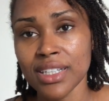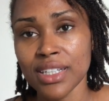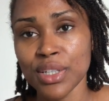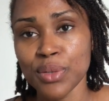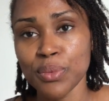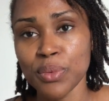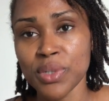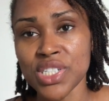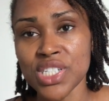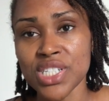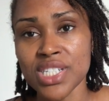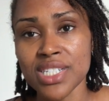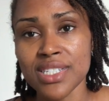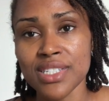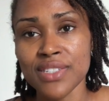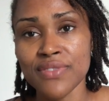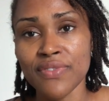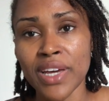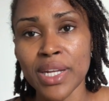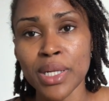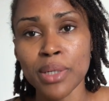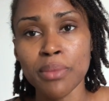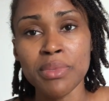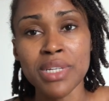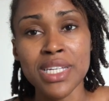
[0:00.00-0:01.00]

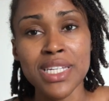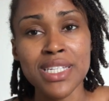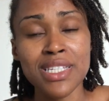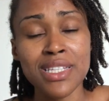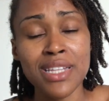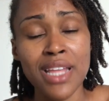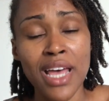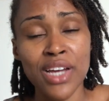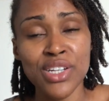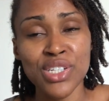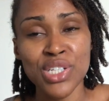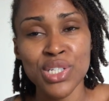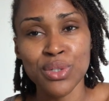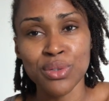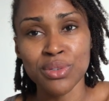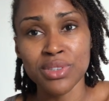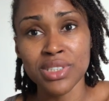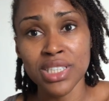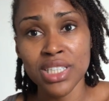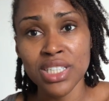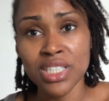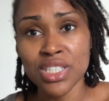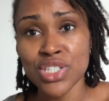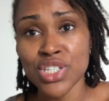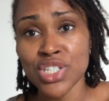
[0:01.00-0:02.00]
Vietnamese national
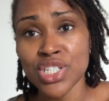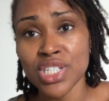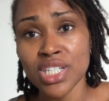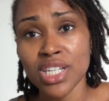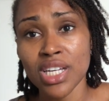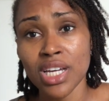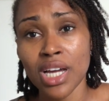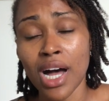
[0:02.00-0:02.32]
dish,